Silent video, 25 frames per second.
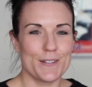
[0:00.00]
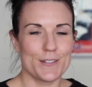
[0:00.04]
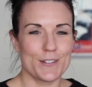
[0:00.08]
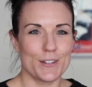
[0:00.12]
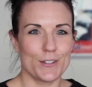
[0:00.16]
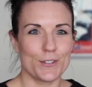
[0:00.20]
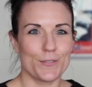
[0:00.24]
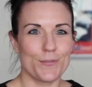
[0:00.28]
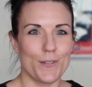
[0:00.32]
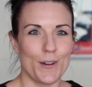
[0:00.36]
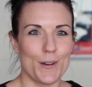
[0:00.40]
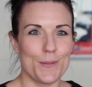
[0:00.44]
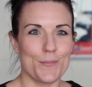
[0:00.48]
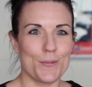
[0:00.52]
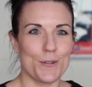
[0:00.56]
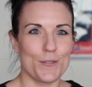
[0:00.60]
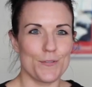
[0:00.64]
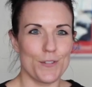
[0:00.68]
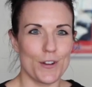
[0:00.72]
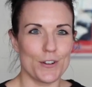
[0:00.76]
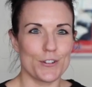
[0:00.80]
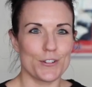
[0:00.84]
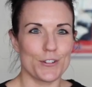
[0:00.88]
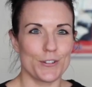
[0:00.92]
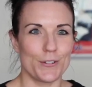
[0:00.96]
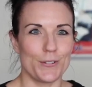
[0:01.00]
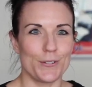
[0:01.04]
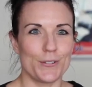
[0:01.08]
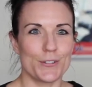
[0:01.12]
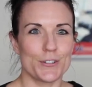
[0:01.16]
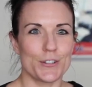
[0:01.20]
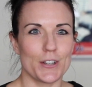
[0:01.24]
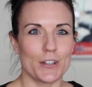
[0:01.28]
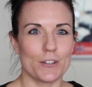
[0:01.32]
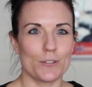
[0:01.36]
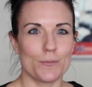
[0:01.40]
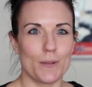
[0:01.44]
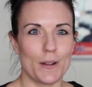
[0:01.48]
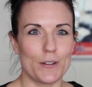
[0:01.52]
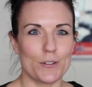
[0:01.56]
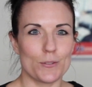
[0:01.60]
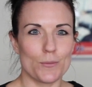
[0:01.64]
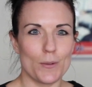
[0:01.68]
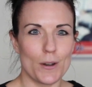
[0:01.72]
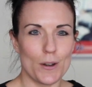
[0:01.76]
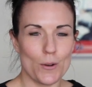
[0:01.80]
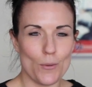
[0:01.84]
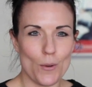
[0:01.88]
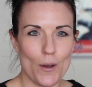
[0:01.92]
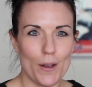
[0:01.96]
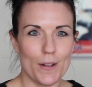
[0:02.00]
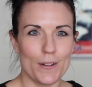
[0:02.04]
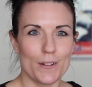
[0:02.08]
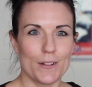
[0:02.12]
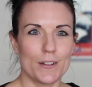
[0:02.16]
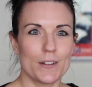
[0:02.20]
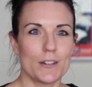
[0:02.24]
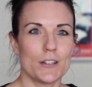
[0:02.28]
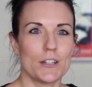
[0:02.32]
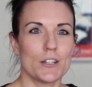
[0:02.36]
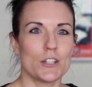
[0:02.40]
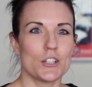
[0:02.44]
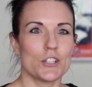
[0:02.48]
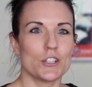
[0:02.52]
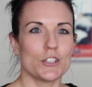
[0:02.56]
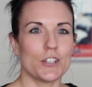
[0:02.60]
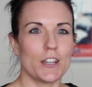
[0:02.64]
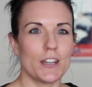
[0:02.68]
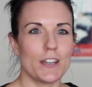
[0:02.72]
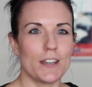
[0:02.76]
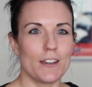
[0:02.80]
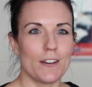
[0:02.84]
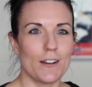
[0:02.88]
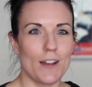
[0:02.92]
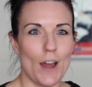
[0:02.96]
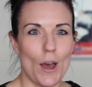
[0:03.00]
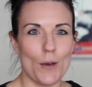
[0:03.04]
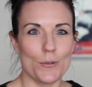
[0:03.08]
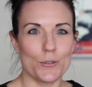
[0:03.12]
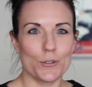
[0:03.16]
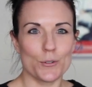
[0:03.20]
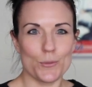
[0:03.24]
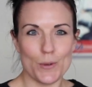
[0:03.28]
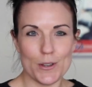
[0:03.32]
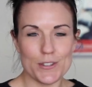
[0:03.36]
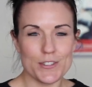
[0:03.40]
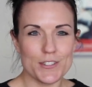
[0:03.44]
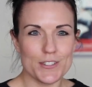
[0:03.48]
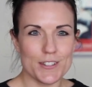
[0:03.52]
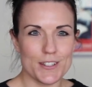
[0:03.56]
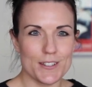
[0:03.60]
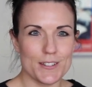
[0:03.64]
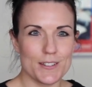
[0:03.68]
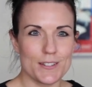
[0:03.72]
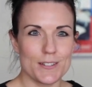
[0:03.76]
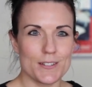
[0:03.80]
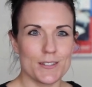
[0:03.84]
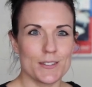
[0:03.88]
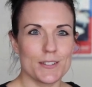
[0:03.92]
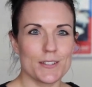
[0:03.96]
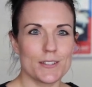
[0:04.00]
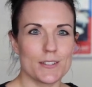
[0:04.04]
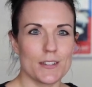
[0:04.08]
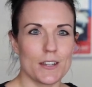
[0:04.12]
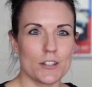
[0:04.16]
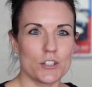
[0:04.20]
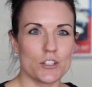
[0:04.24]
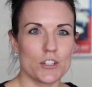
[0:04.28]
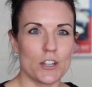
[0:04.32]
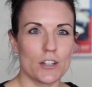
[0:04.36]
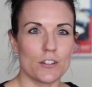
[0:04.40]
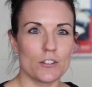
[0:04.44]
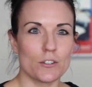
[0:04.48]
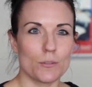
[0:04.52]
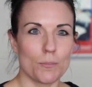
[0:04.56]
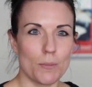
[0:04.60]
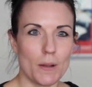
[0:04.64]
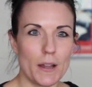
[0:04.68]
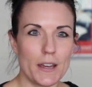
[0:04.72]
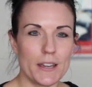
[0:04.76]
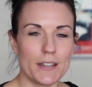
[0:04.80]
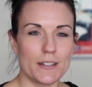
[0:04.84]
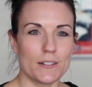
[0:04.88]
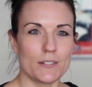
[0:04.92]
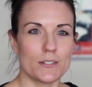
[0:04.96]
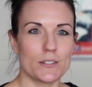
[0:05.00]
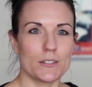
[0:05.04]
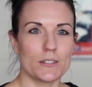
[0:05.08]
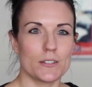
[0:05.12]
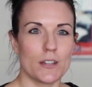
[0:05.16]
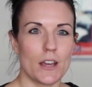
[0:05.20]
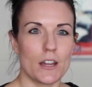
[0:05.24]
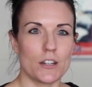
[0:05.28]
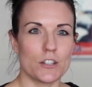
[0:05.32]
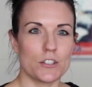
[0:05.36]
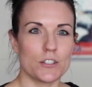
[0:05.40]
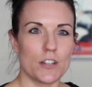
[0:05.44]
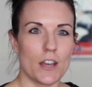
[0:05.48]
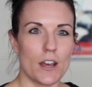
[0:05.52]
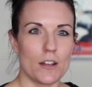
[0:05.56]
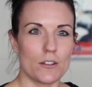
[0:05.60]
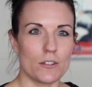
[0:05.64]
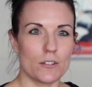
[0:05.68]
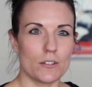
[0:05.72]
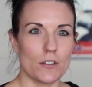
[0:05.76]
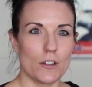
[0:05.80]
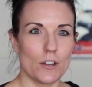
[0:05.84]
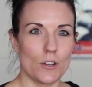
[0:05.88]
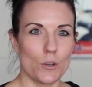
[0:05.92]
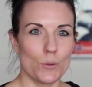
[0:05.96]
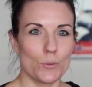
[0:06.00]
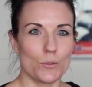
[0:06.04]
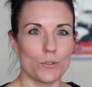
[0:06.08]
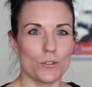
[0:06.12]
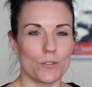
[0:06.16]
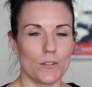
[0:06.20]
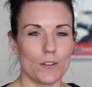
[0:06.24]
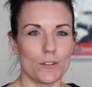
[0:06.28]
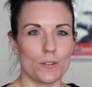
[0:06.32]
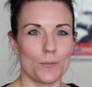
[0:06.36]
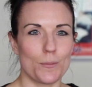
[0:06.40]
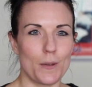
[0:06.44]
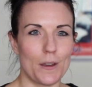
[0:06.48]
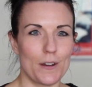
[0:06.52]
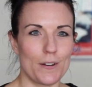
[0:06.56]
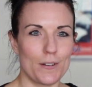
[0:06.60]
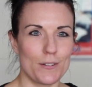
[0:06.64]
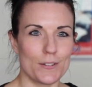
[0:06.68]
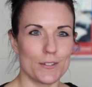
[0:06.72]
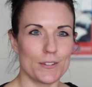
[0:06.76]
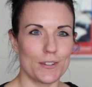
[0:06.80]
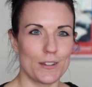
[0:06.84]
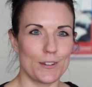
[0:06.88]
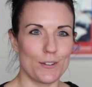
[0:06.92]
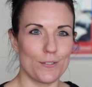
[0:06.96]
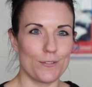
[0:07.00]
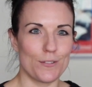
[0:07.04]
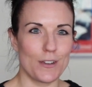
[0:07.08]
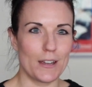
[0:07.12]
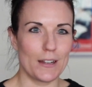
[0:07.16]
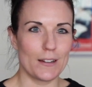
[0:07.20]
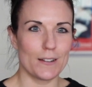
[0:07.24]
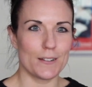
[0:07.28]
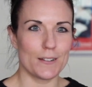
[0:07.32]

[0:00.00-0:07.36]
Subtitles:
She's very professional. She explains very well. She allows questions and she explains, and she has loads of experience in the field.